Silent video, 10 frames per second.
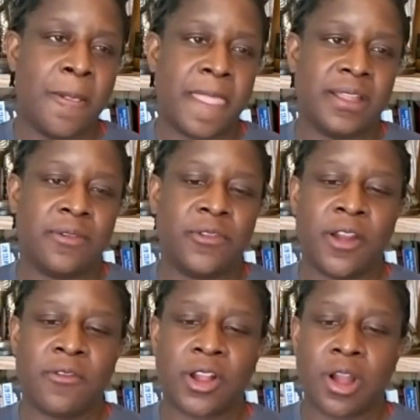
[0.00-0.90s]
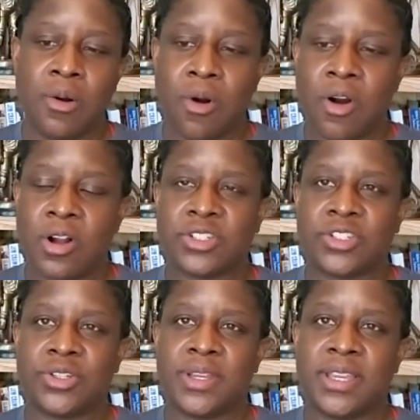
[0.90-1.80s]
And if you ever go
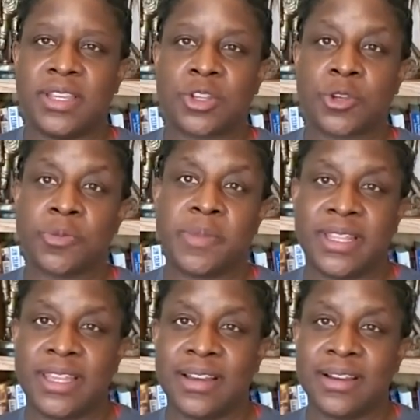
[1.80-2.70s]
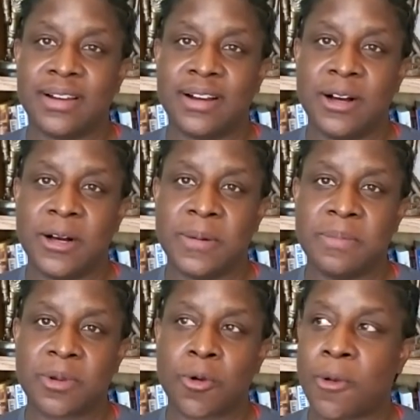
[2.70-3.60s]
onto his social media,
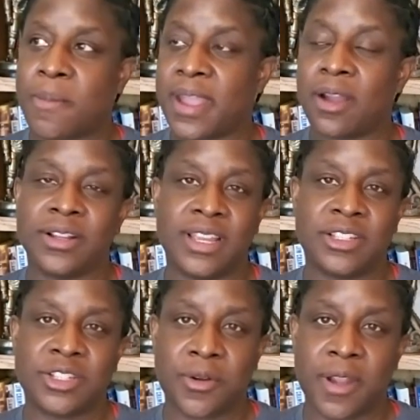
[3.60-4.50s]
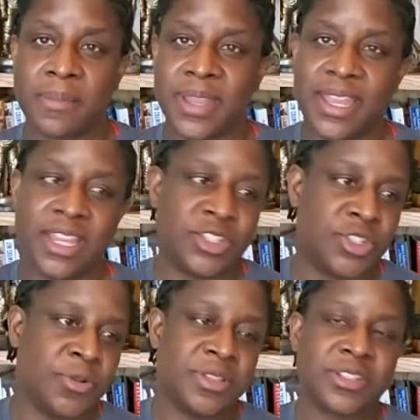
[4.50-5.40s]
um, Cormega on Instagram, he's
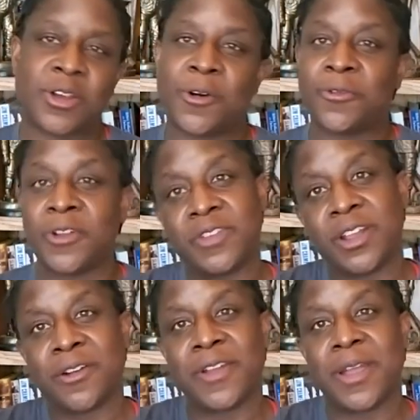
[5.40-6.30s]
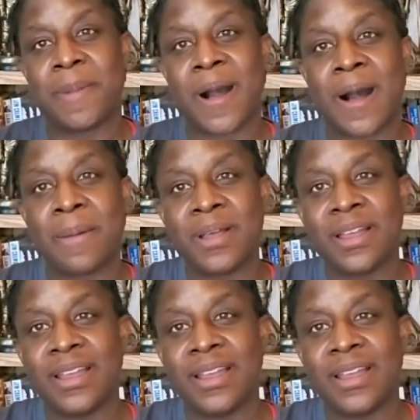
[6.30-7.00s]
doing this whole 50 year of hip hop